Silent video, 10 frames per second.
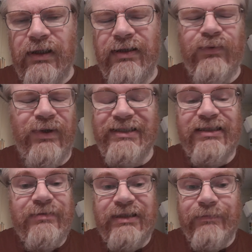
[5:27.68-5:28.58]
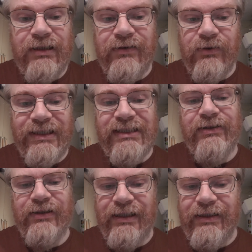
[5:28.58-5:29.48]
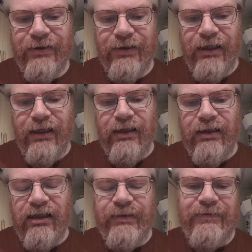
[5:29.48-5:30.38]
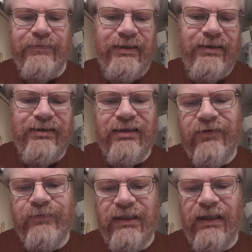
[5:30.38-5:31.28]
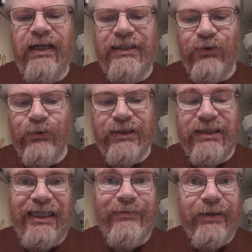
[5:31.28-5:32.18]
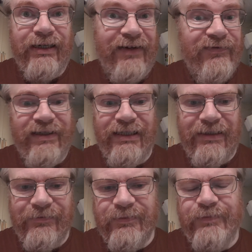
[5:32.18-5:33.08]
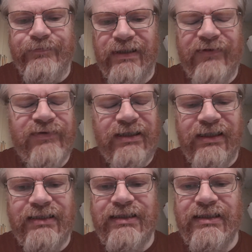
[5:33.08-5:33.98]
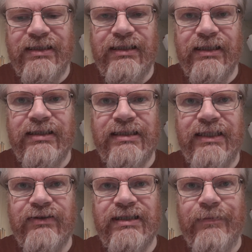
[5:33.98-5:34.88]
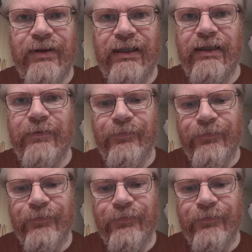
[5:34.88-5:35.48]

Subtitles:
Why has nobody blown the whistle on it? I mean, the government lies all the time about everything, but every lie is designed to conceal something.